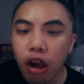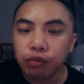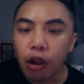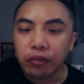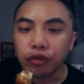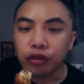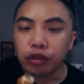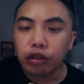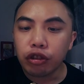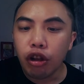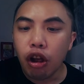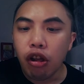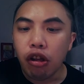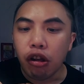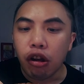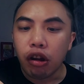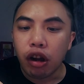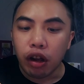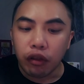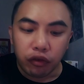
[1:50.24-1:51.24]
I'm sure
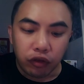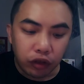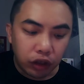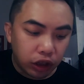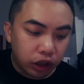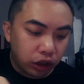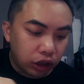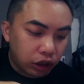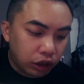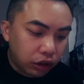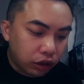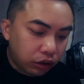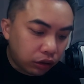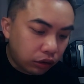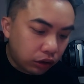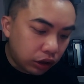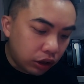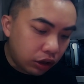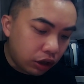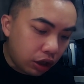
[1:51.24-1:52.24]
you all have
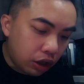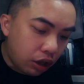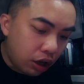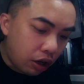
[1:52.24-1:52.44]
eaten eaten